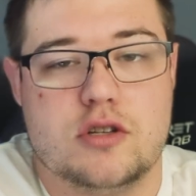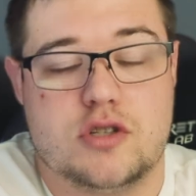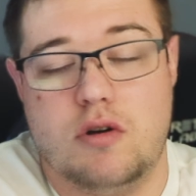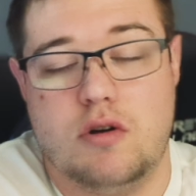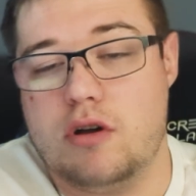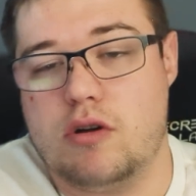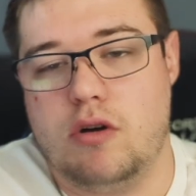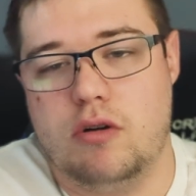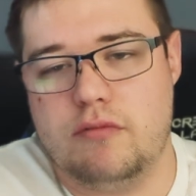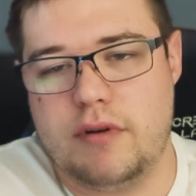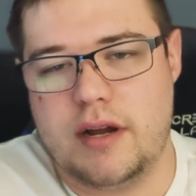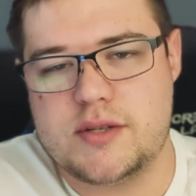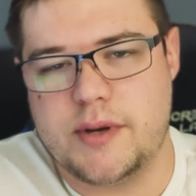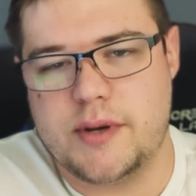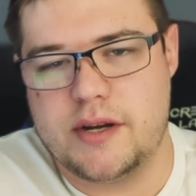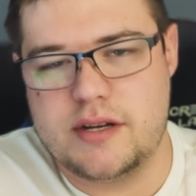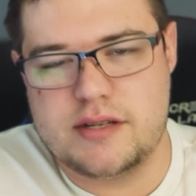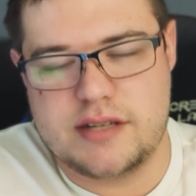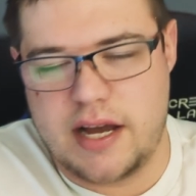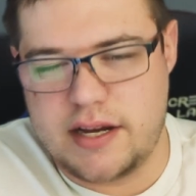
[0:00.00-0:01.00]
So a golden razz
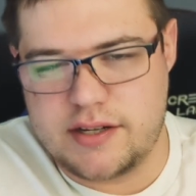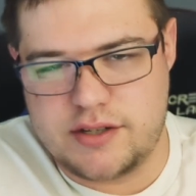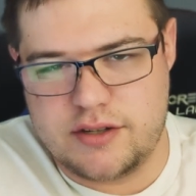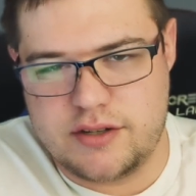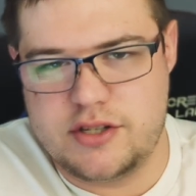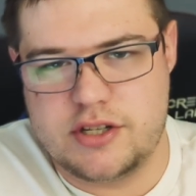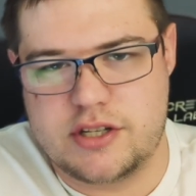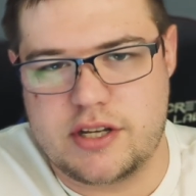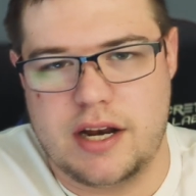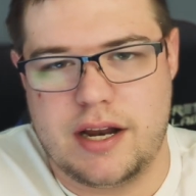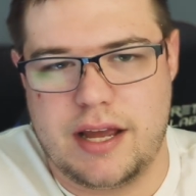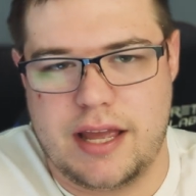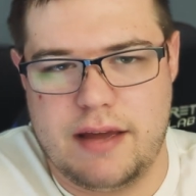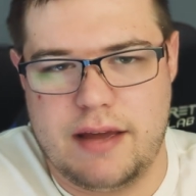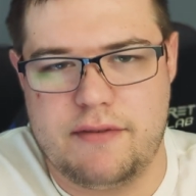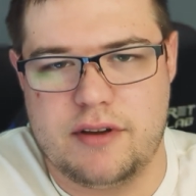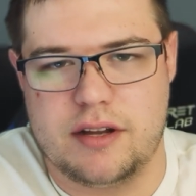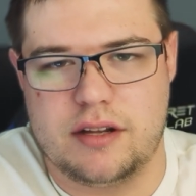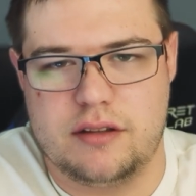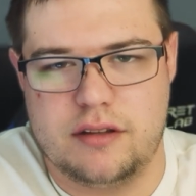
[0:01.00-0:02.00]
berry is actually just going to
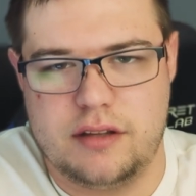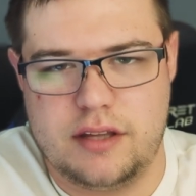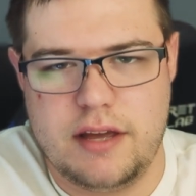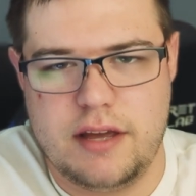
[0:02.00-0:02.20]
give it